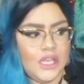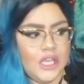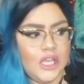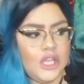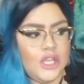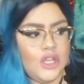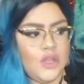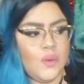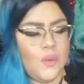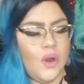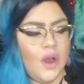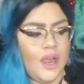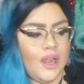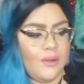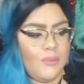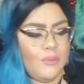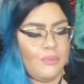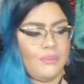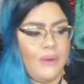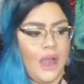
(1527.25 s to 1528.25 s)
you
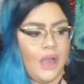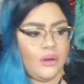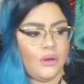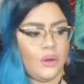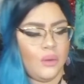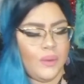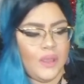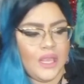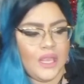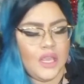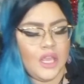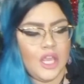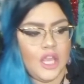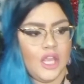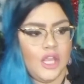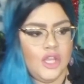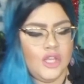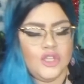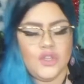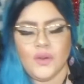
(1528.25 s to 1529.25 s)
are borrowing
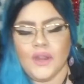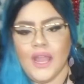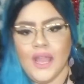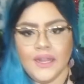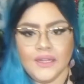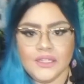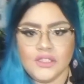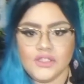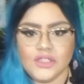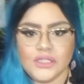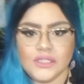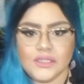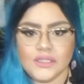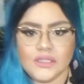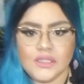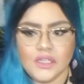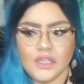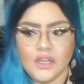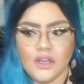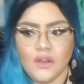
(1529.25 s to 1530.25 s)
your
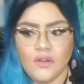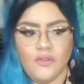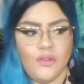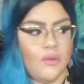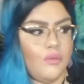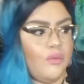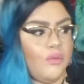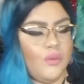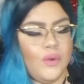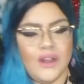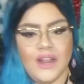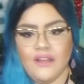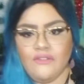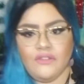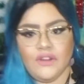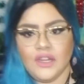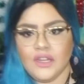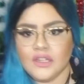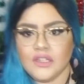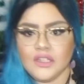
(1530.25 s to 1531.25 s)
energies from
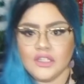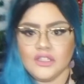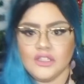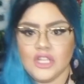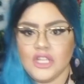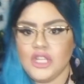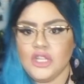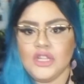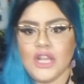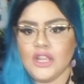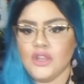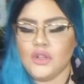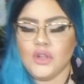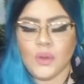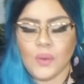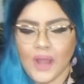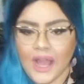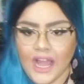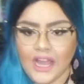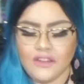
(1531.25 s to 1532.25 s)
whatever that you
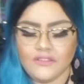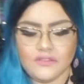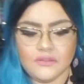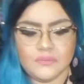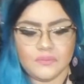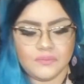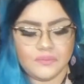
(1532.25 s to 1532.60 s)
don't have.